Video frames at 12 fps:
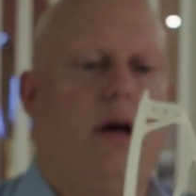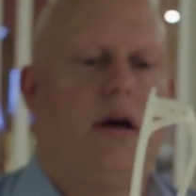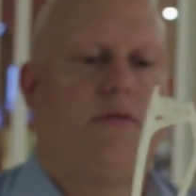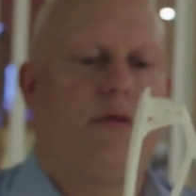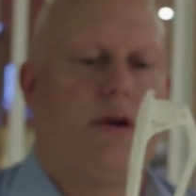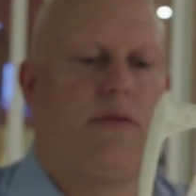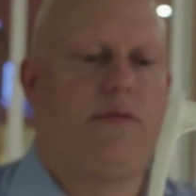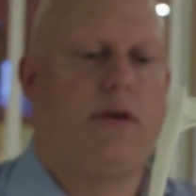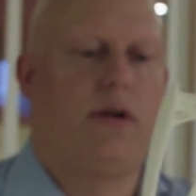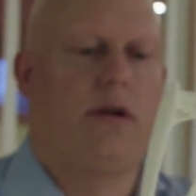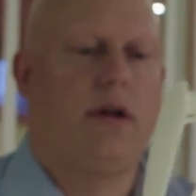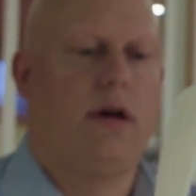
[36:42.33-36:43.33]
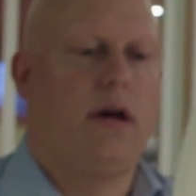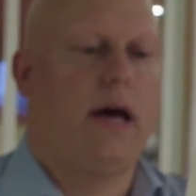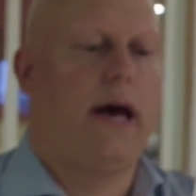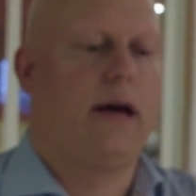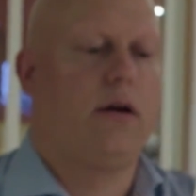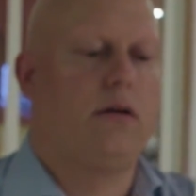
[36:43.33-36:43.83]
for different
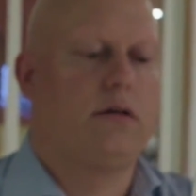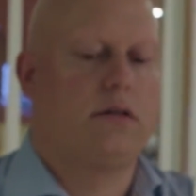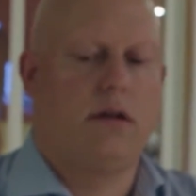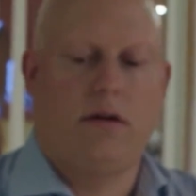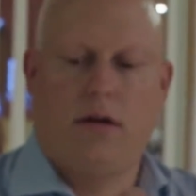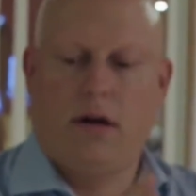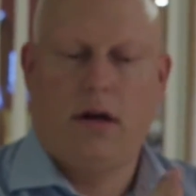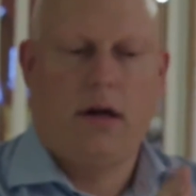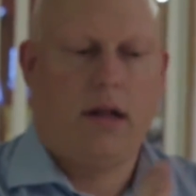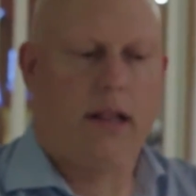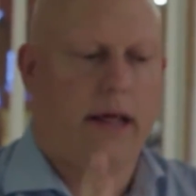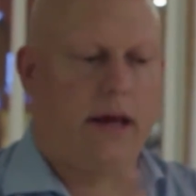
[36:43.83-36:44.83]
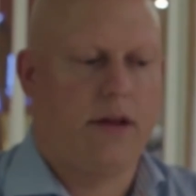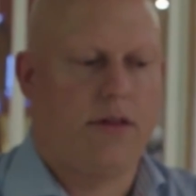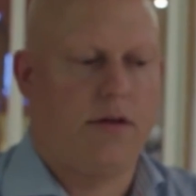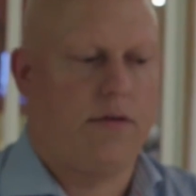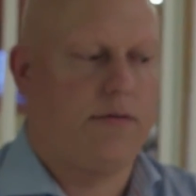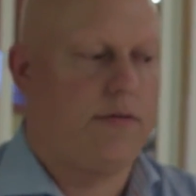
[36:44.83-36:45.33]
angles and length
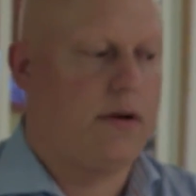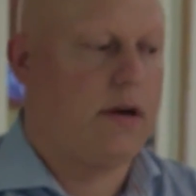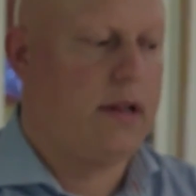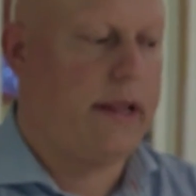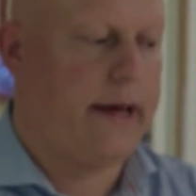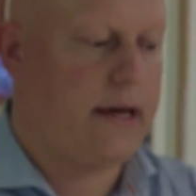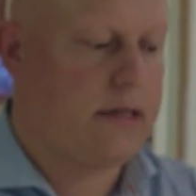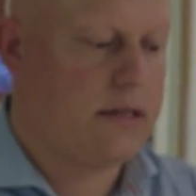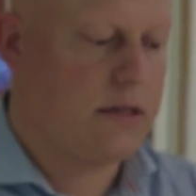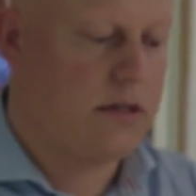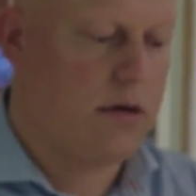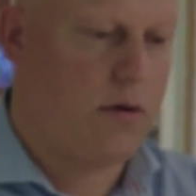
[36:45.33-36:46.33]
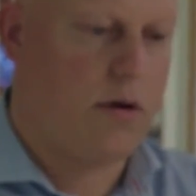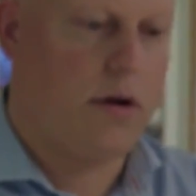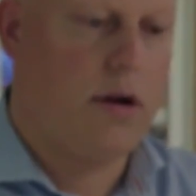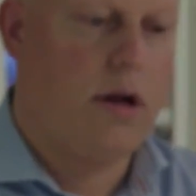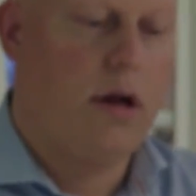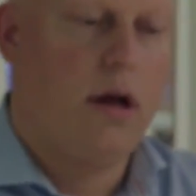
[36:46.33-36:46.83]
of legs and so on.
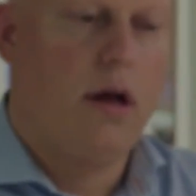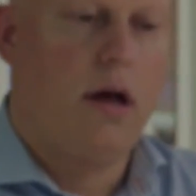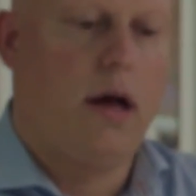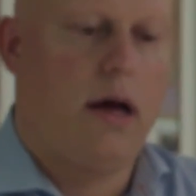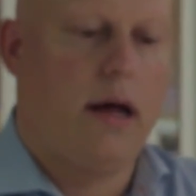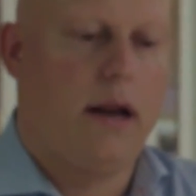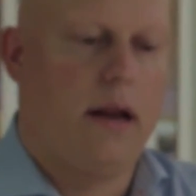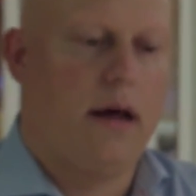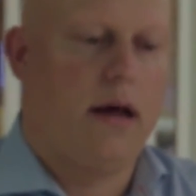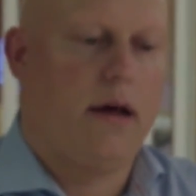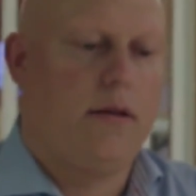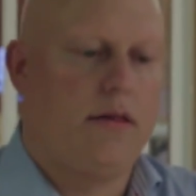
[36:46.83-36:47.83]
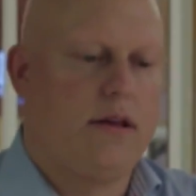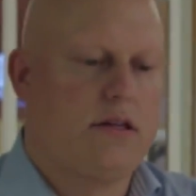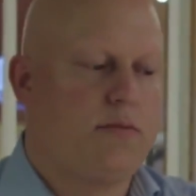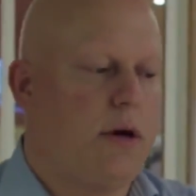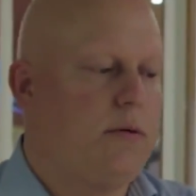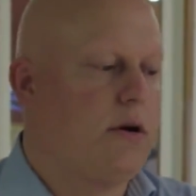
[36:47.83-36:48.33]
And this
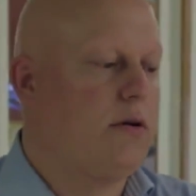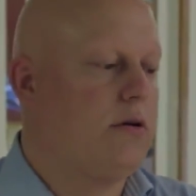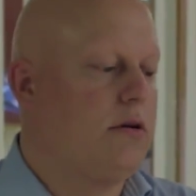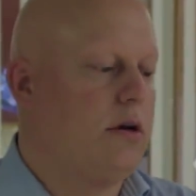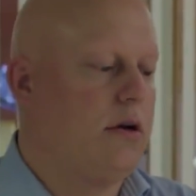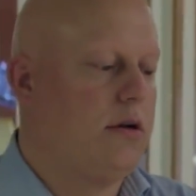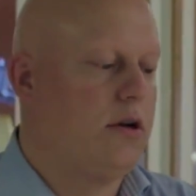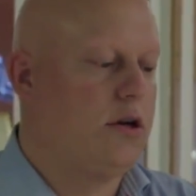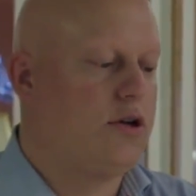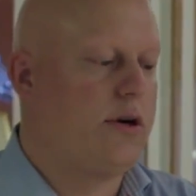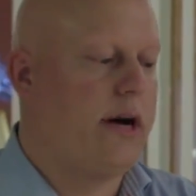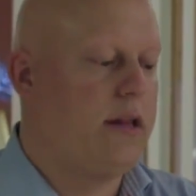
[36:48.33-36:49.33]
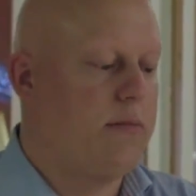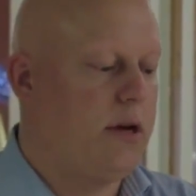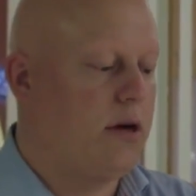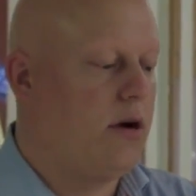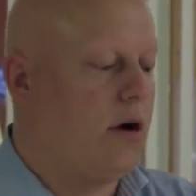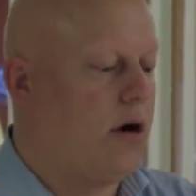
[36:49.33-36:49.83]
way we could try them in a
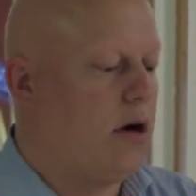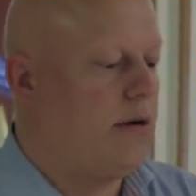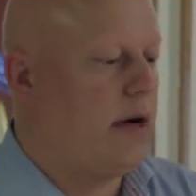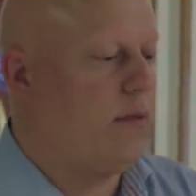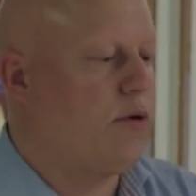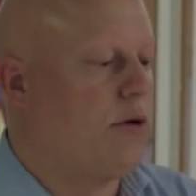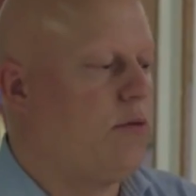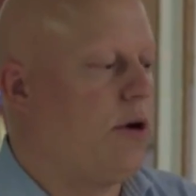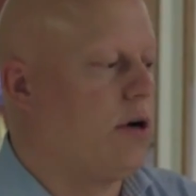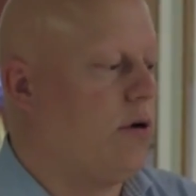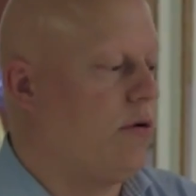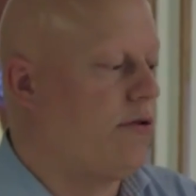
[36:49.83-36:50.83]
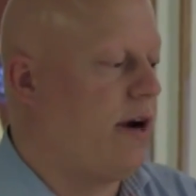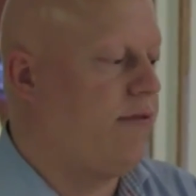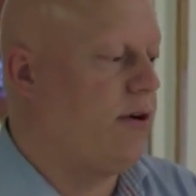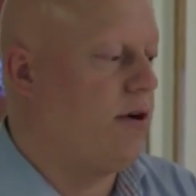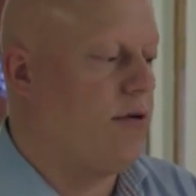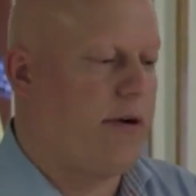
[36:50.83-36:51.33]
car. I wouldn't want to go
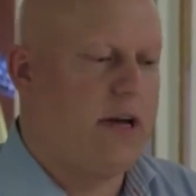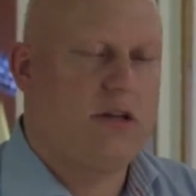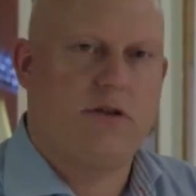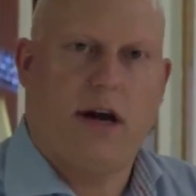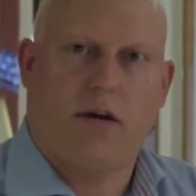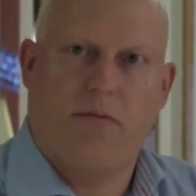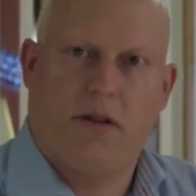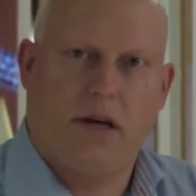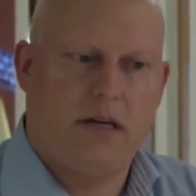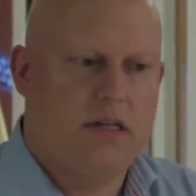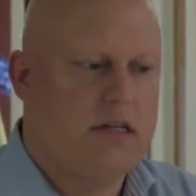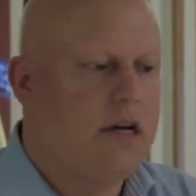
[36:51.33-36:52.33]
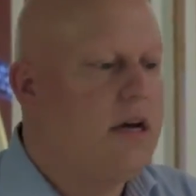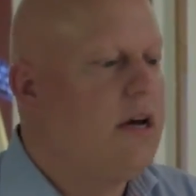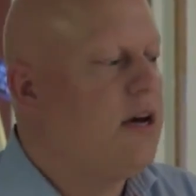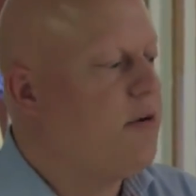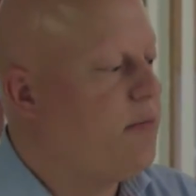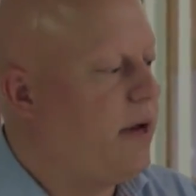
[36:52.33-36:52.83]
driving on a racetrack with these,
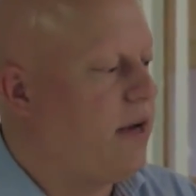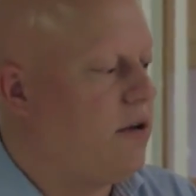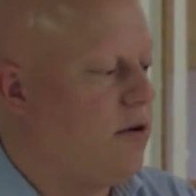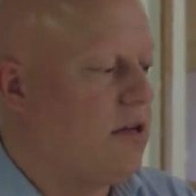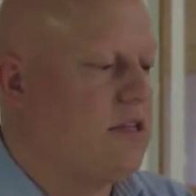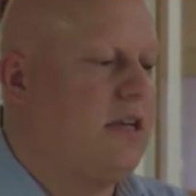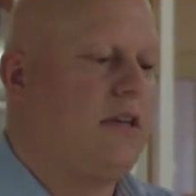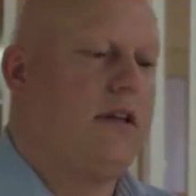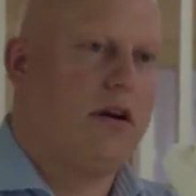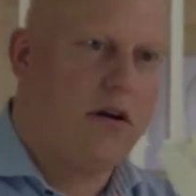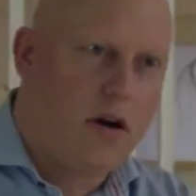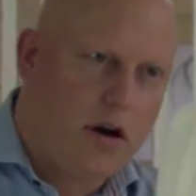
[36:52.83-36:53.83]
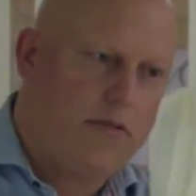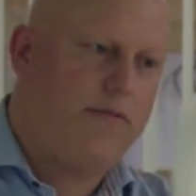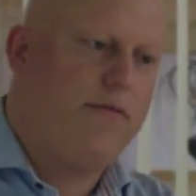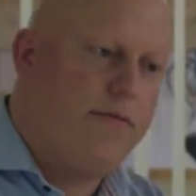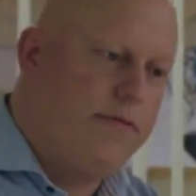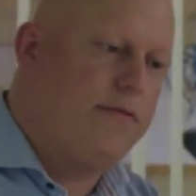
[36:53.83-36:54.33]
but you can sit in the car,
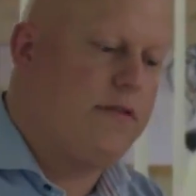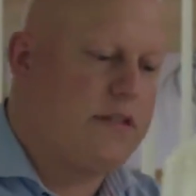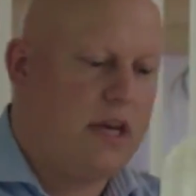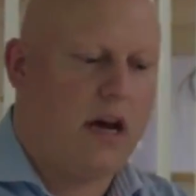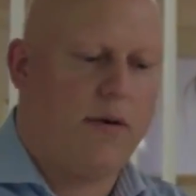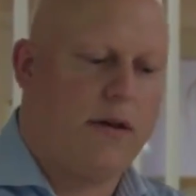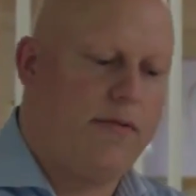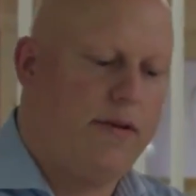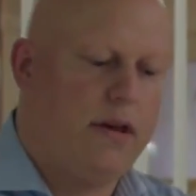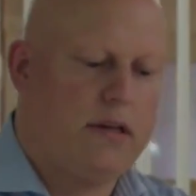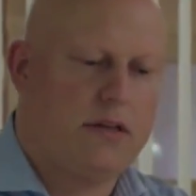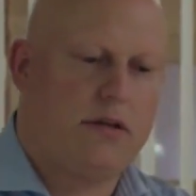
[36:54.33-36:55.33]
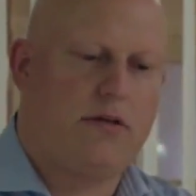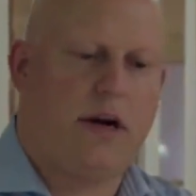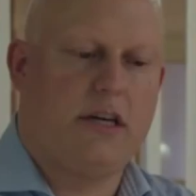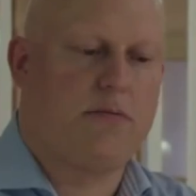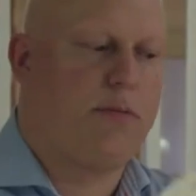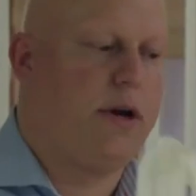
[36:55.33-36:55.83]
see how they feel, try
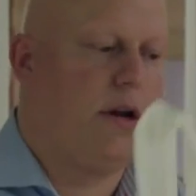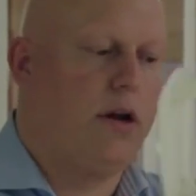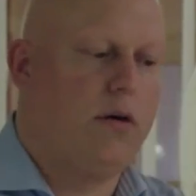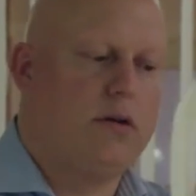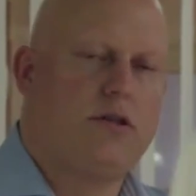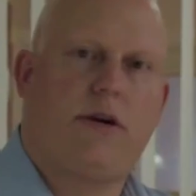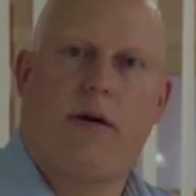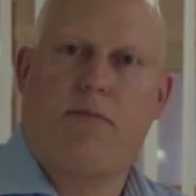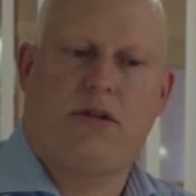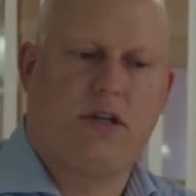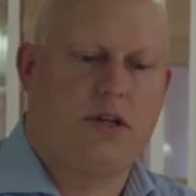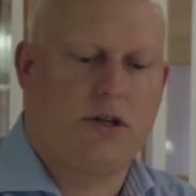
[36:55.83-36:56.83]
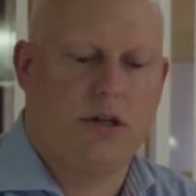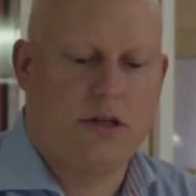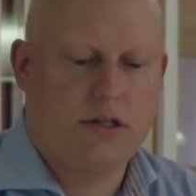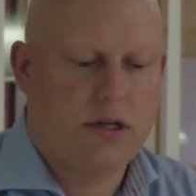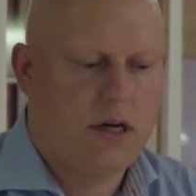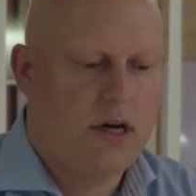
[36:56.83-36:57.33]
spring loads, try positions.